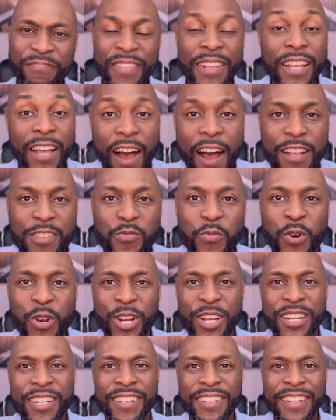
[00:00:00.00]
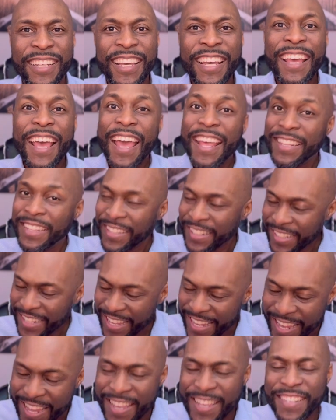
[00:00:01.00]
God's Word
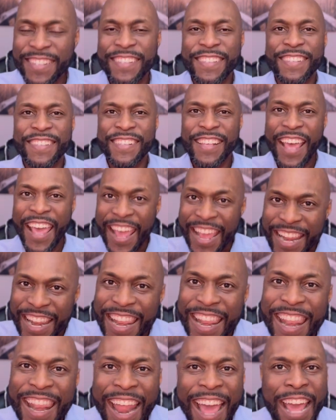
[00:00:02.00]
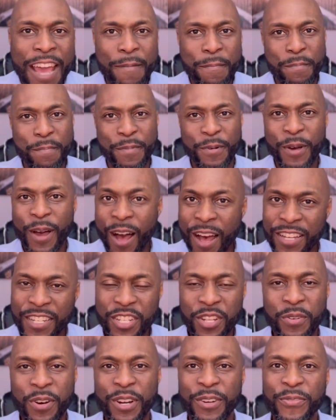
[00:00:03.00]
is a lamp
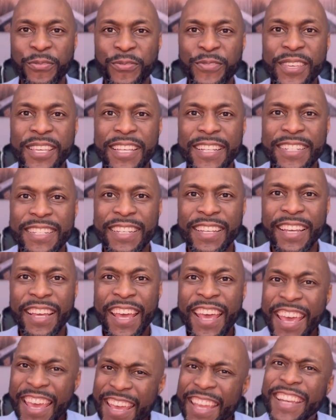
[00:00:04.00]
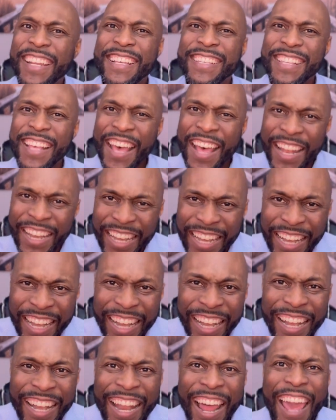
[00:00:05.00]
unto our feet. It is a
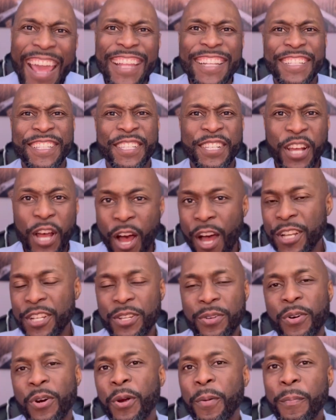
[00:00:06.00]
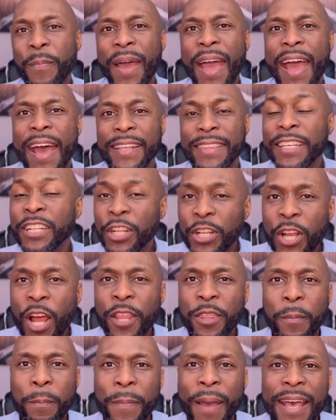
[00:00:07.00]
light unto our path. In
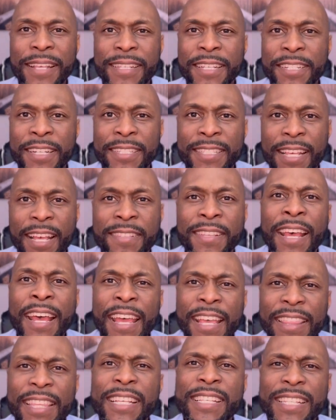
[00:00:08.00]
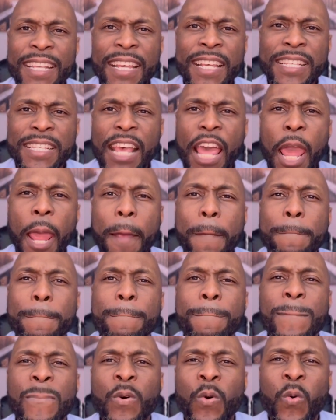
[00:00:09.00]
another passage, it says, This is a
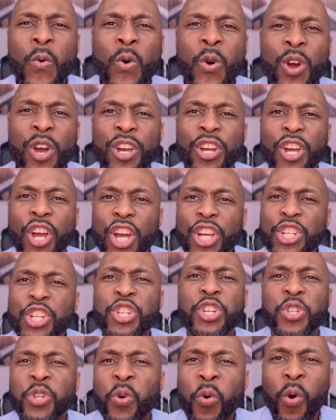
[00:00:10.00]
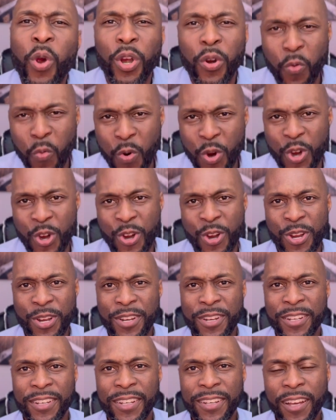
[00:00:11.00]
more sure
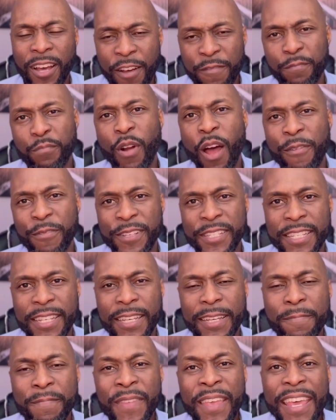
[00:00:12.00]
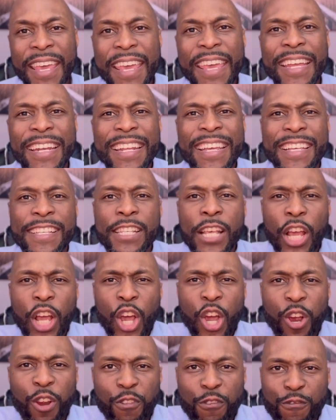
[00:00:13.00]
word of prophecy. It is
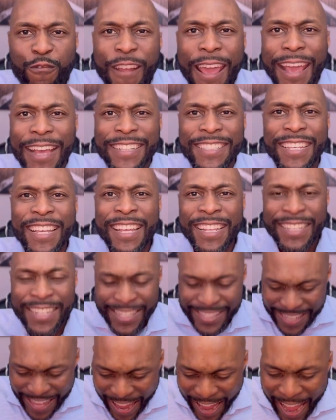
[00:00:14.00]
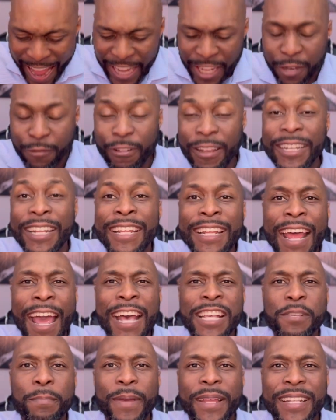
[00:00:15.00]
correct, it is accurate, it
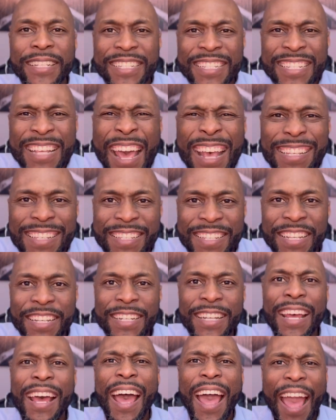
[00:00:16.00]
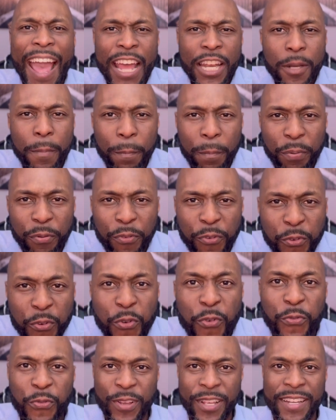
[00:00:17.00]
has been tested and
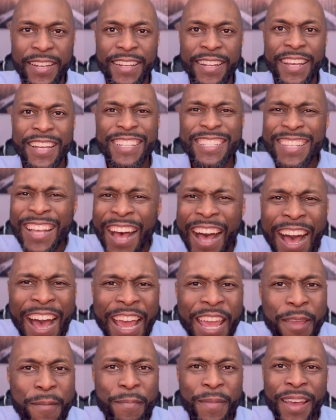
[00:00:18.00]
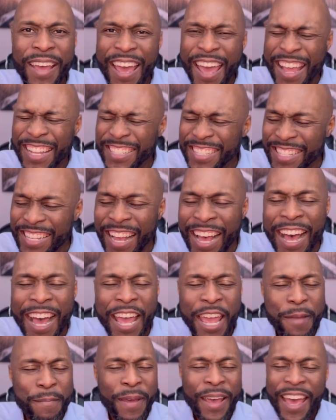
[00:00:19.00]
proven time and
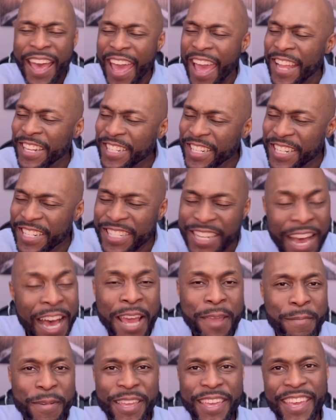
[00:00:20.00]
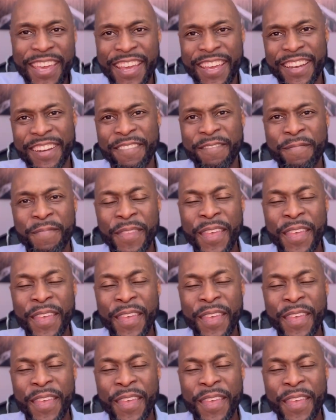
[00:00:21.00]
time and time again.